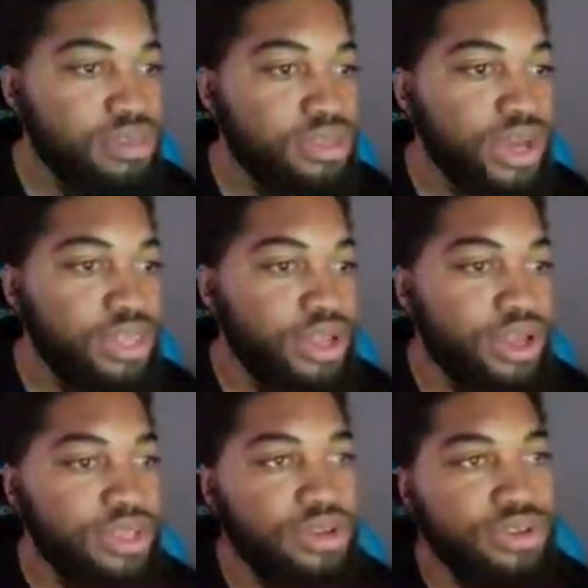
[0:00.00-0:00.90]
you have to
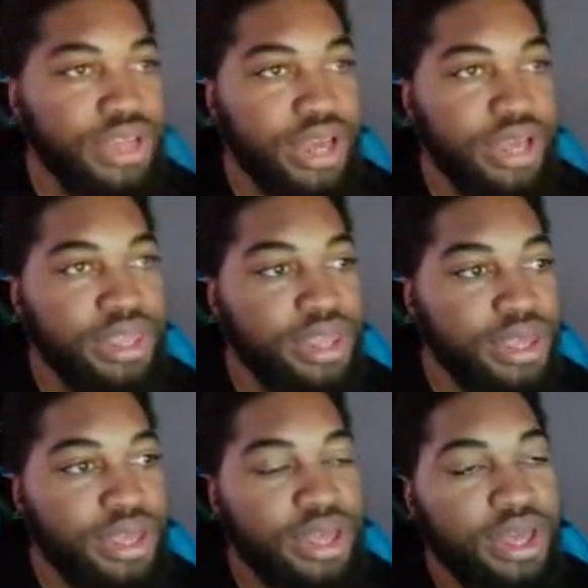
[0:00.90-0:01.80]
understand
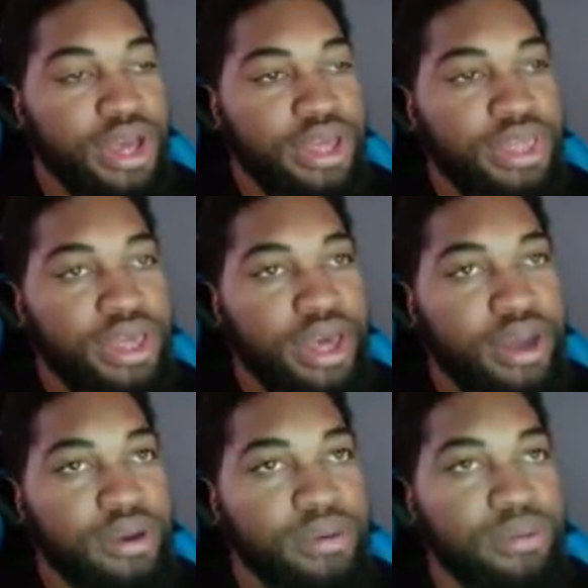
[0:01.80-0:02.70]

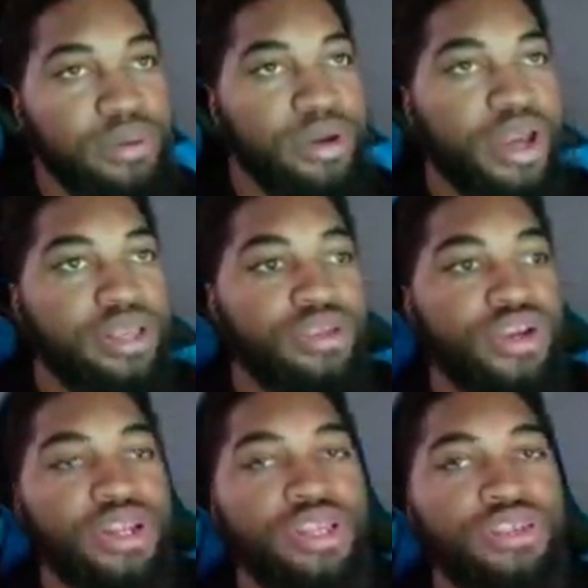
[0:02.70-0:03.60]
that we're not
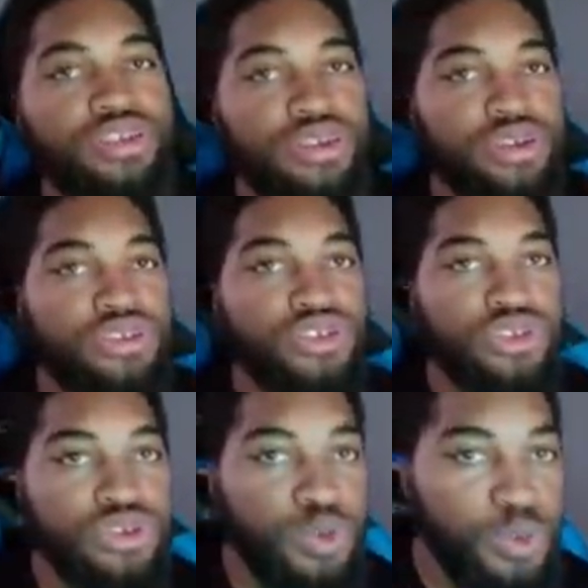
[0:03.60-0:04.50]
trying to judge
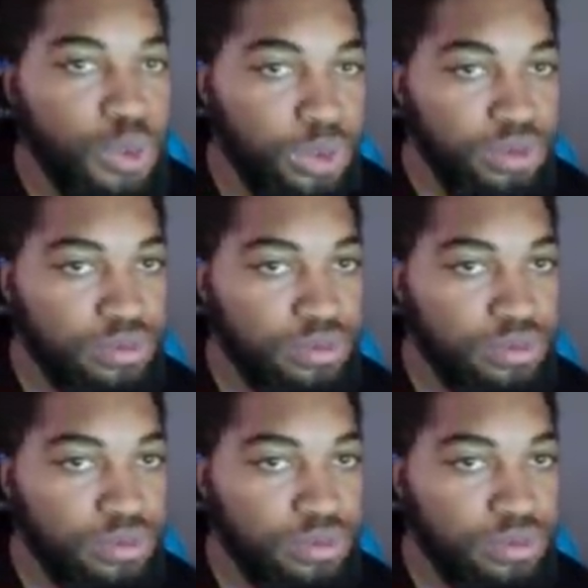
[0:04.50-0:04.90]
you,